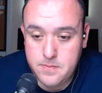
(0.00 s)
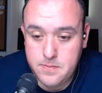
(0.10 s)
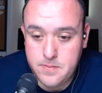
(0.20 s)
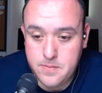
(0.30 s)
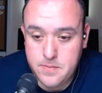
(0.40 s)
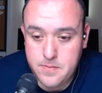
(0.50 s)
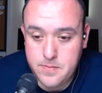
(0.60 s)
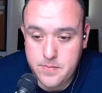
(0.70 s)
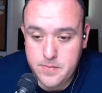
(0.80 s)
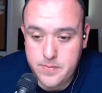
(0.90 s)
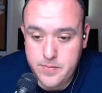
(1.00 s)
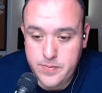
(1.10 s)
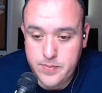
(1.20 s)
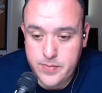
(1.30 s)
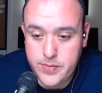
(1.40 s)

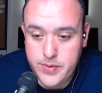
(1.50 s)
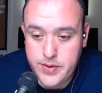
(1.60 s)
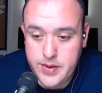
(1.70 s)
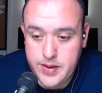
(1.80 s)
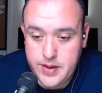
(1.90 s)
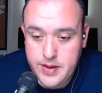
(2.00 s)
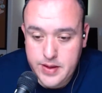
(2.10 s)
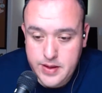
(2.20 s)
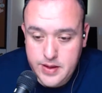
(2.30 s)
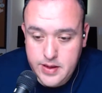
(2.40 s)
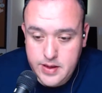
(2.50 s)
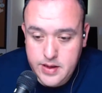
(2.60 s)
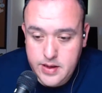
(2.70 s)
Nobody speaks.